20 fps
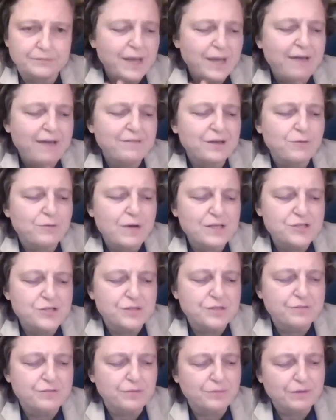have a
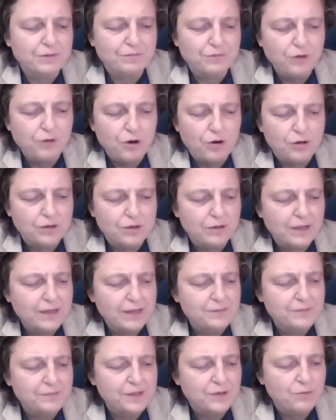question from the floor. Let
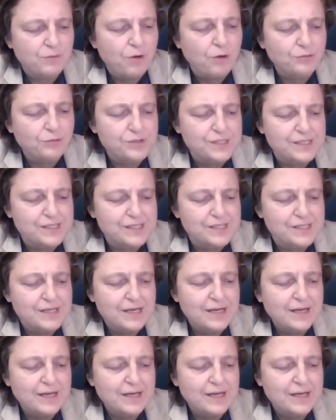me quote it.